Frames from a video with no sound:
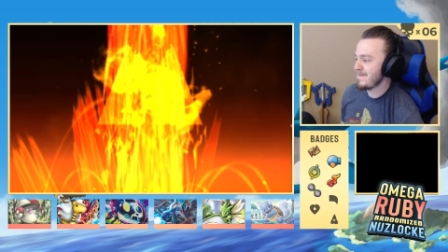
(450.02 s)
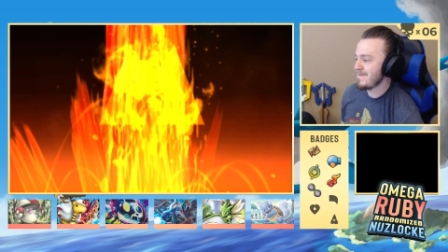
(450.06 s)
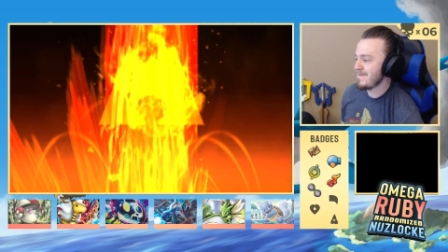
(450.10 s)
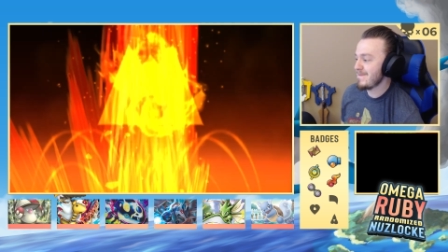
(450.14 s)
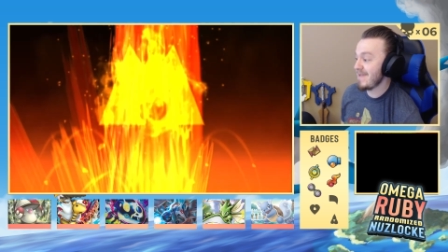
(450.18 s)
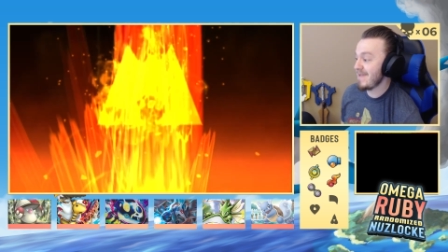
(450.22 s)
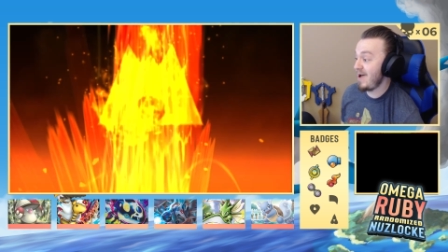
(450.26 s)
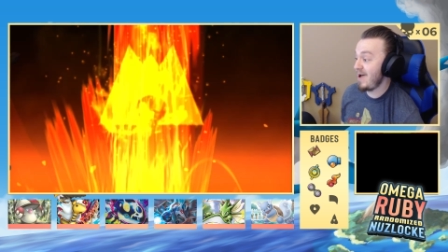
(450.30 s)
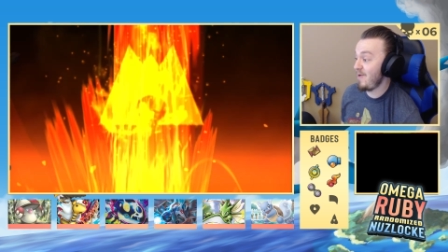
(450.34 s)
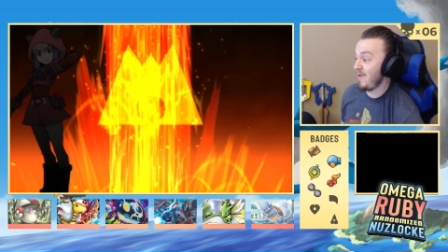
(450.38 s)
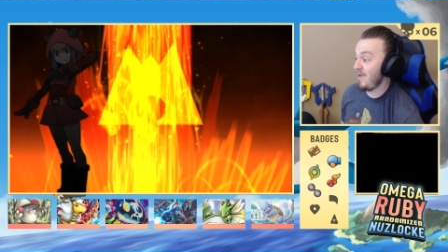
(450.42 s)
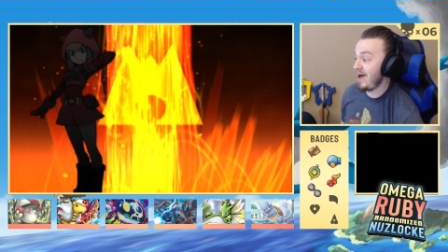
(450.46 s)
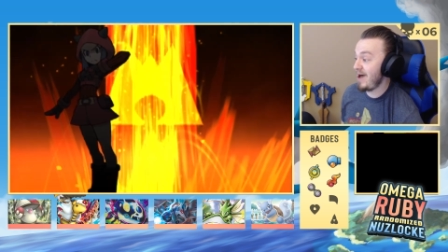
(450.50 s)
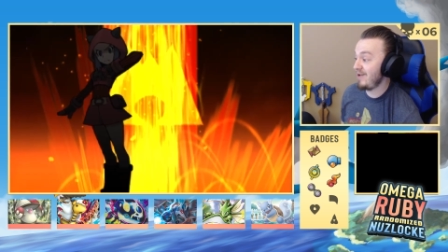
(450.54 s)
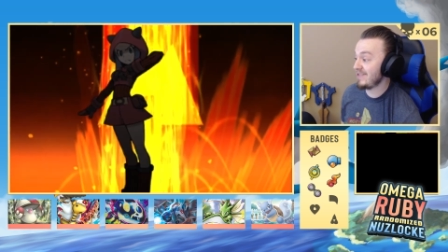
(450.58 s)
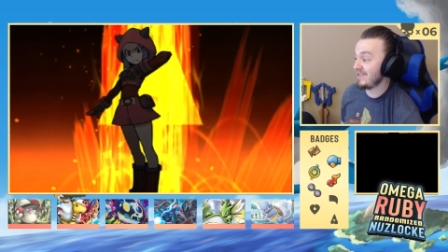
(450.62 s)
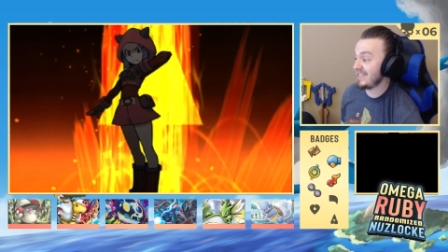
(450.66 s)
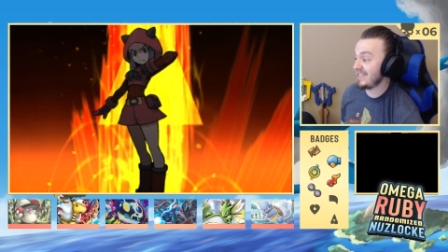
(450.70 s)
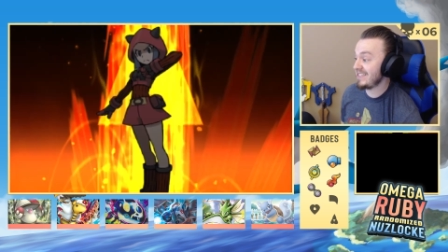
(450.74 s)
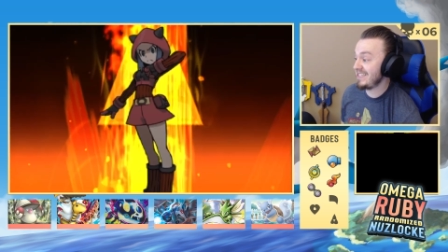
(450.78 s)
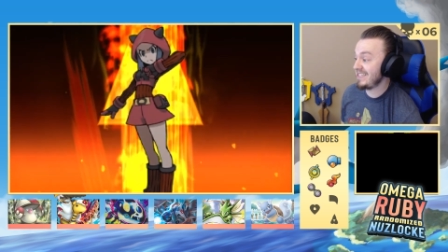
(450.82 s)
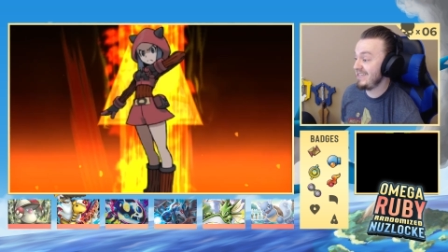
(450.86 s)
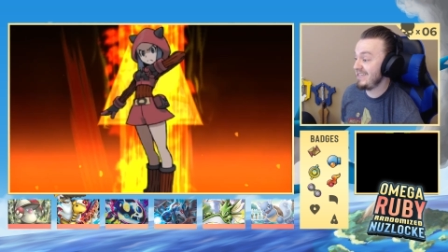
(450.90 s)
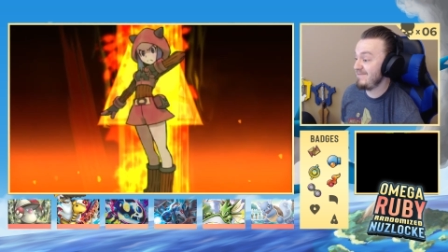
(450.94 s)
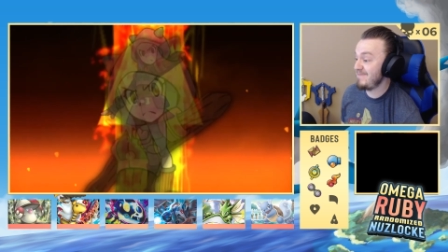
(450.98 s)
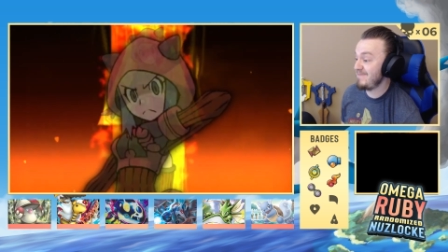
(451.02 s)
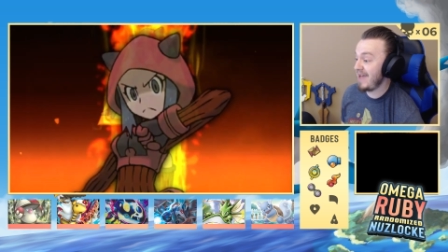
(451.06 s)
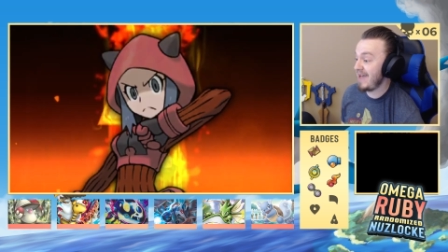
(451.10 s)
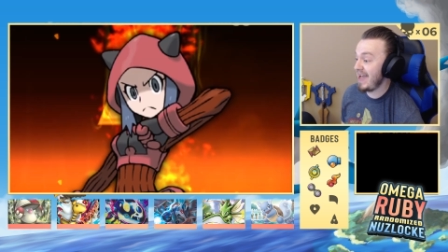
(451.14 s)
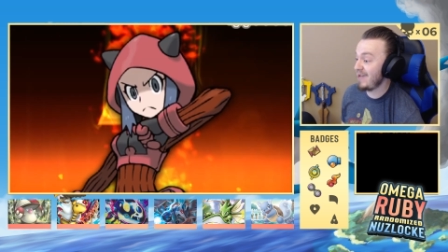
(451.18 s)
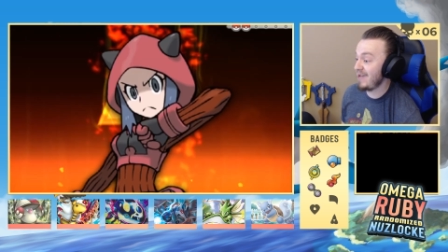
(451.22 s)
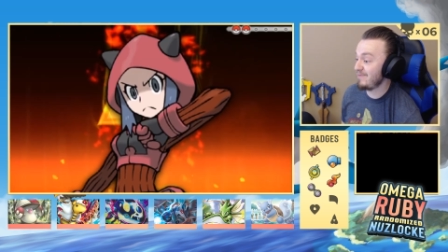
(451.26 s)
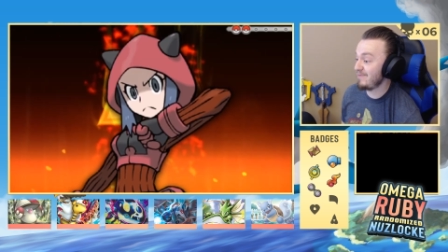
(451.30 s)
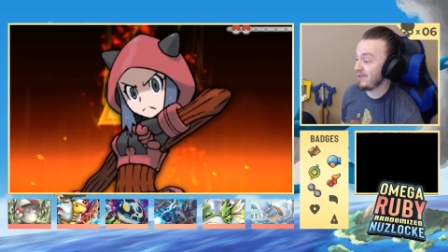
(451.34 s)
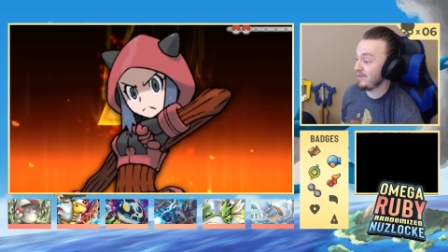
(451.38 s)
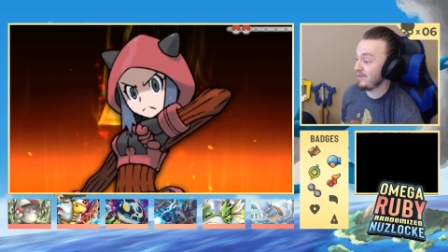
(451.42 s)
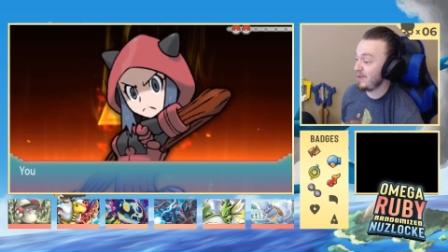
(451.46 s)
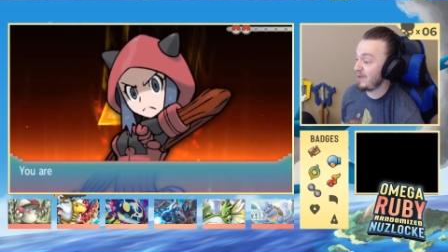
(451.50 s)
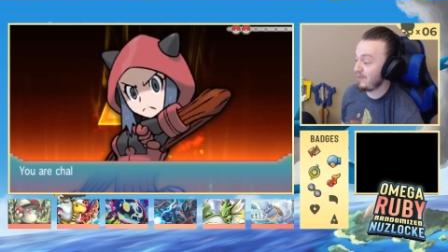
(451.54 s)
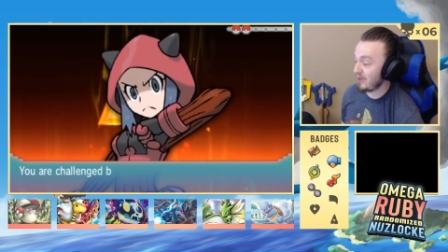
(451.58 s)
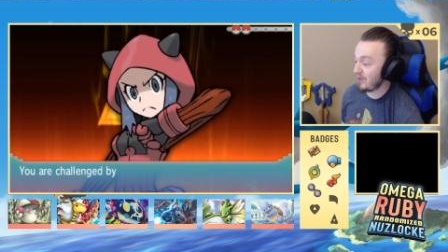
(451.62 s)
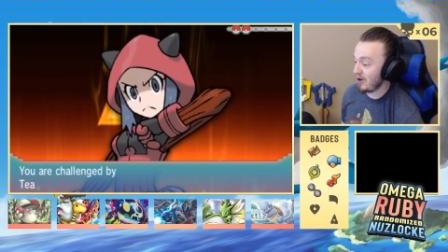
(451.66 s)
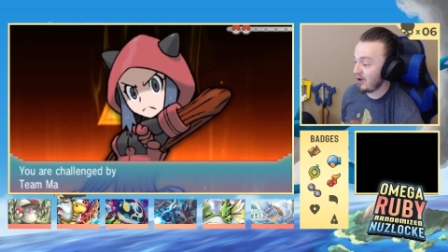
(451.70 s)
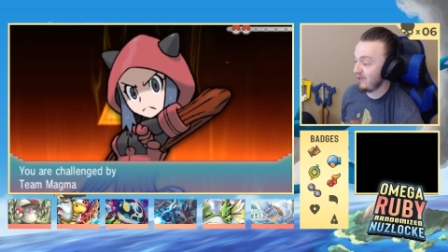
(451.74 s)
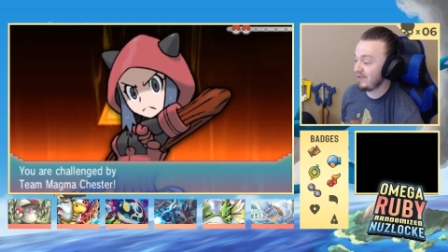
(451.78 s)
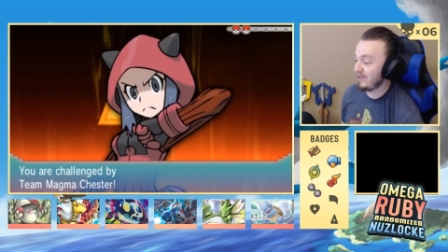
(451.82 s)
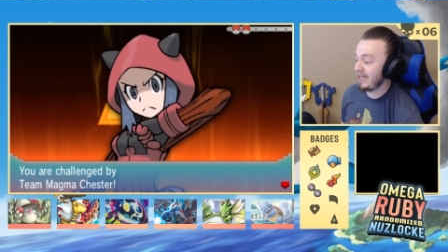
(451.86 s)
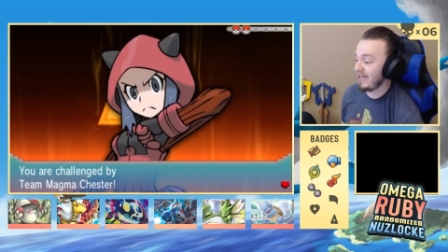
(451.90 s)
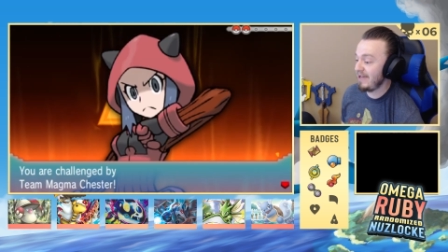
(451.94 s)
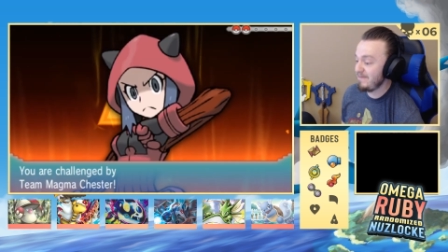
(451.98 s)
Oh, wow, it's a Team Magma member.
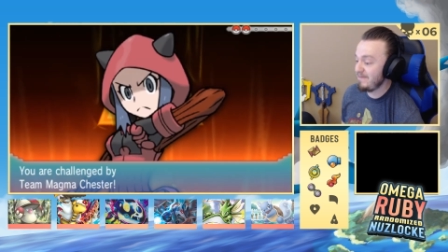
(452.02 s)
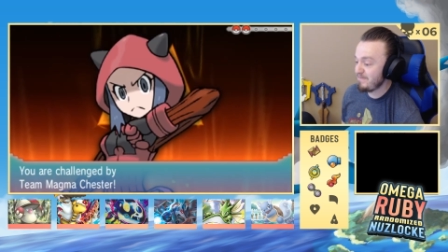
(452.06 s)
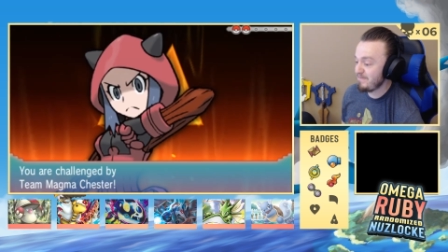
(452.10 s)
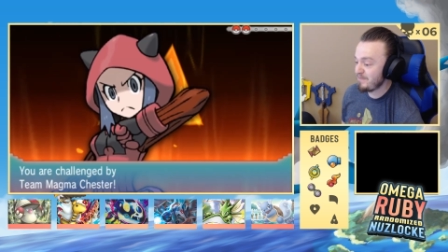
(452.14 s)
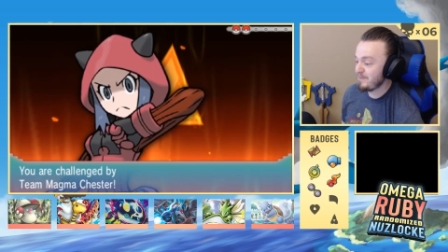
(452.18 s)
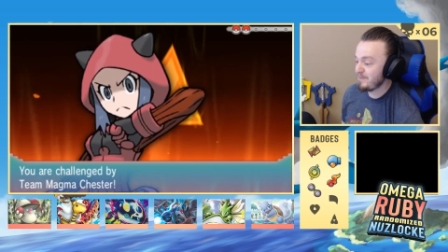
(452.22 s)
Okay.